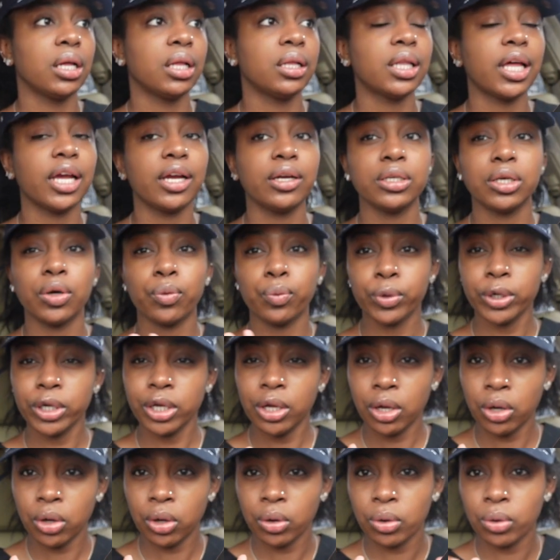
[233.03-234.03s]
like a
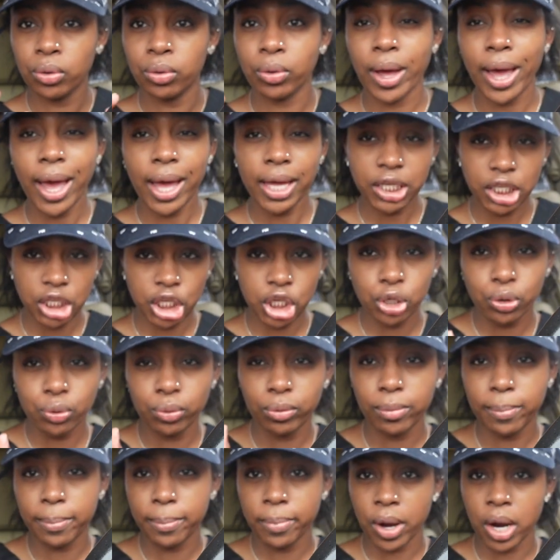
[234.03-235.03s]
real
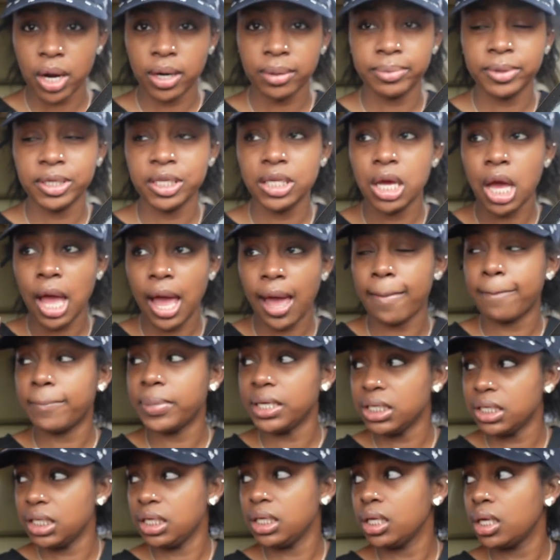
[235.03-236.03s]
cute barbie hot
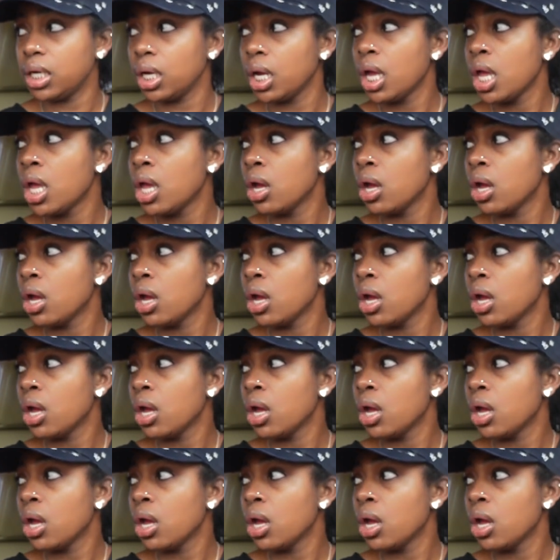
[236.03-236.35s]
pink